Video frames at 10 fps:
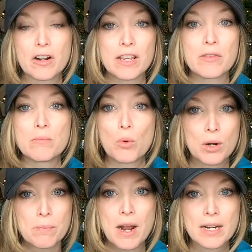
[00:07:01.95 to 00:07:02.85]
even
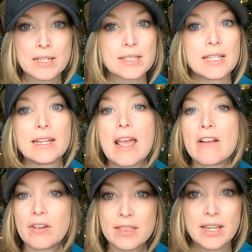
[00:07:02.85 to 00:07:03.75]
more products, and
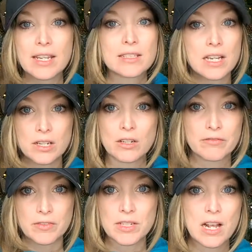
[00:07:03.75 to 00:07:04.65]
everything is
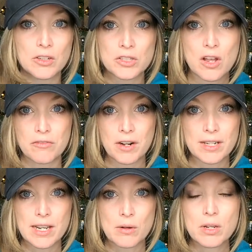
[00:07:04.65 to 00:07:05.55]
$150 off
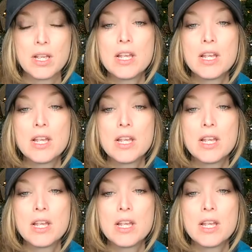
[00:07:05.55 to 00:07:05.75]
right now.